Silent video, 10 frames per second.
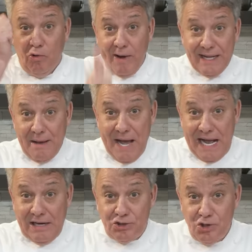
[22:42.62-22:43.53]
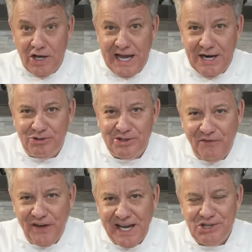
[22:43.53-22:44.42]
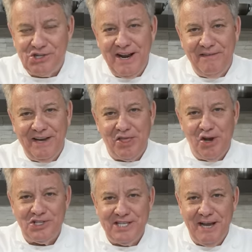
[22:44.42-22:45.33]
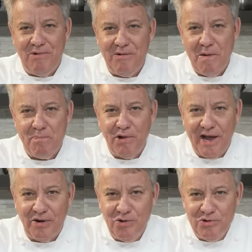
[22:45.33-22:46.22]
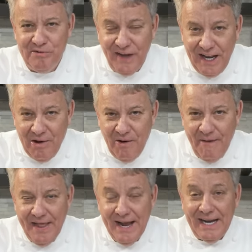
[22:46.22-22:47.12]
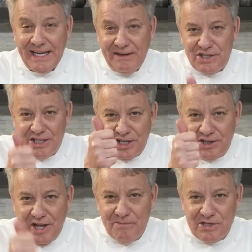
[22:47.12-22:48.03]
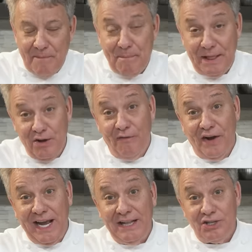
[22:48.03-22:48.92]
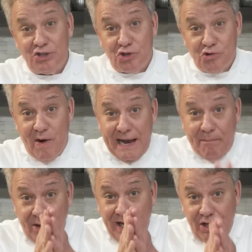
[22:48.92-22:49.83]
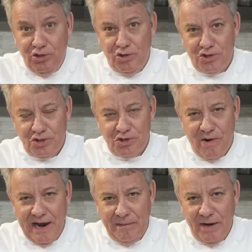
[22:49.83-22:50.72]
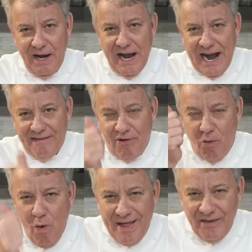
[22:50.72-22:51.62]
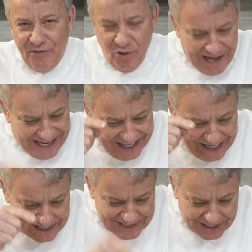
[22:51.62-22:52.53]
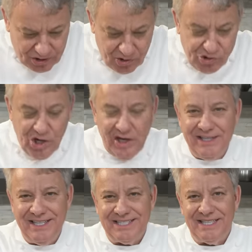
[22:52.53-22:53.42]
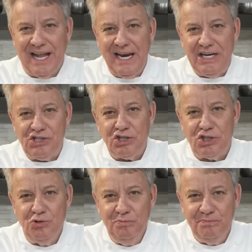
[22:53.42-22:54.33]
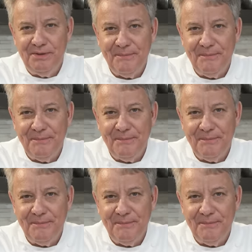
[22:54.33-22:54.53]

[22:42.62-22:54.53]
ring the bell so you get a notification every Thursday when we put out a new video. Gives us a thumbs up, and don't forget to subscribe. We need you to subscribe. Have a wonderful holidays and enjoy this delicious soup.